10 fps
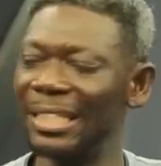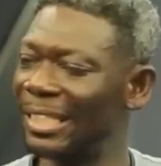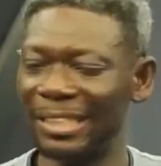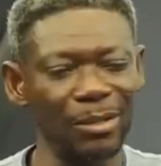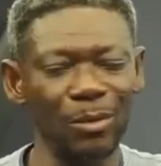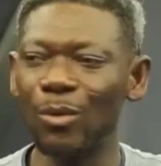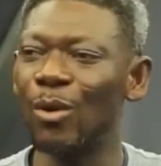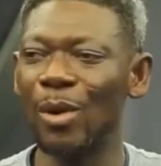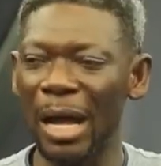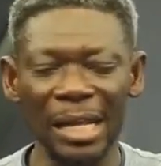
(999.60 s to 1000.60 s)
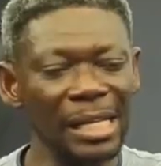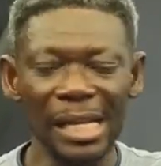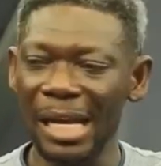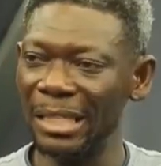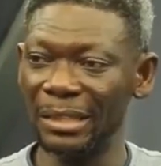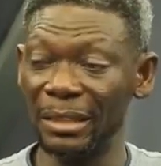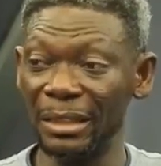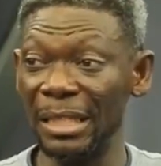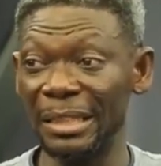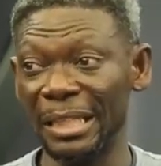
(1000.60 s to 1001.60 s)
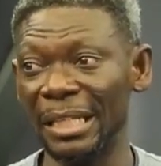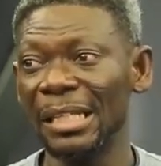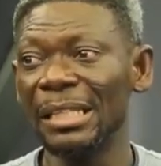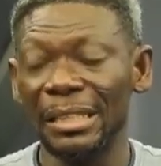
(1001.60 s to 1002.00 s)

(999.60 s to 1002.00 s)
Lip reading: I just say, Okoha, as the same check,